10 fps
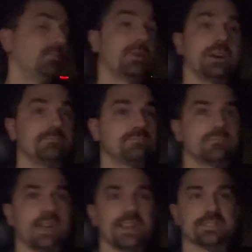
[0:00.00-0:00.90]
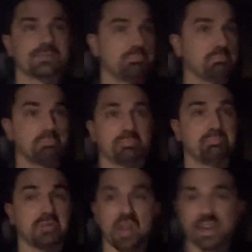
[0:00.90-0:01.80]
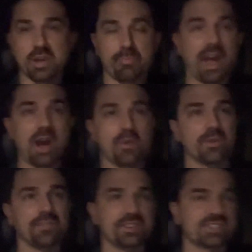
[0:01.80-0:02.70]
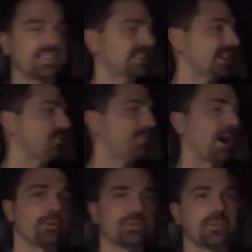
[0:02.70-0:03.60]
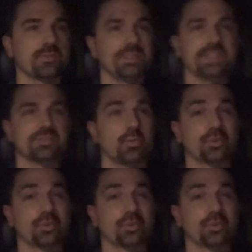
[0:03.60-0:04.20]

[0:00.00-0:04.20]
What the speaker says: But man, it's plenty of power in this 6.7 Power Stroke diesel.